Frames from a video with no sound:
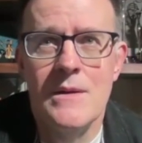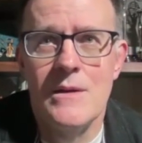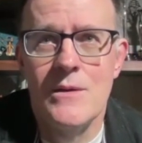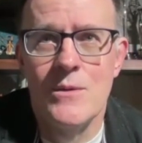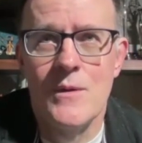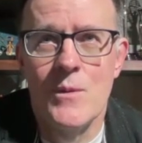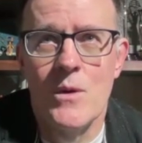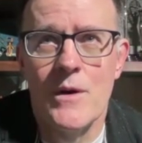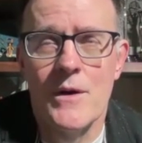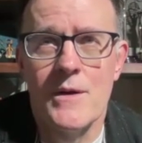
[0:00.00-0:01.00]
doing the
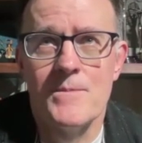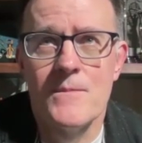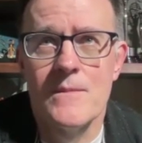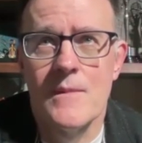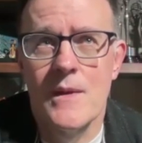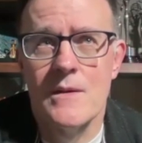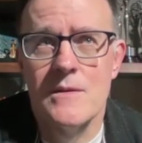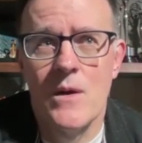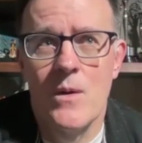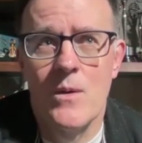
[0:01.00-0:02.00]
work.
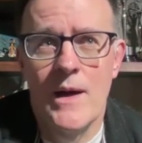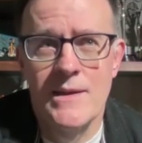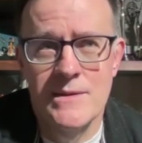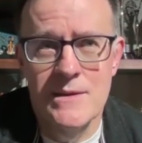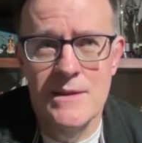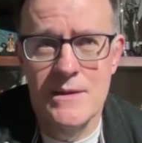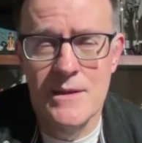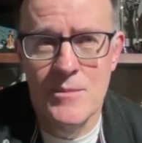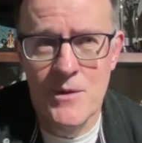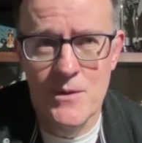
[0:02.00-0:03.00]
So as the
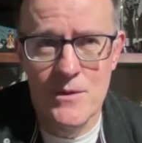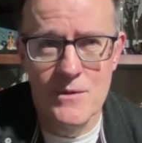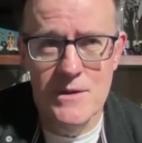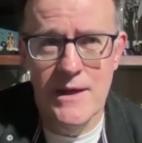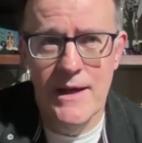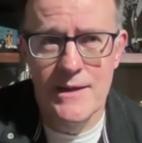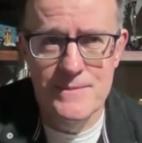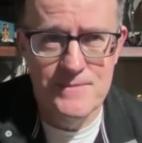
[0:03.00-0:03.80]
computers get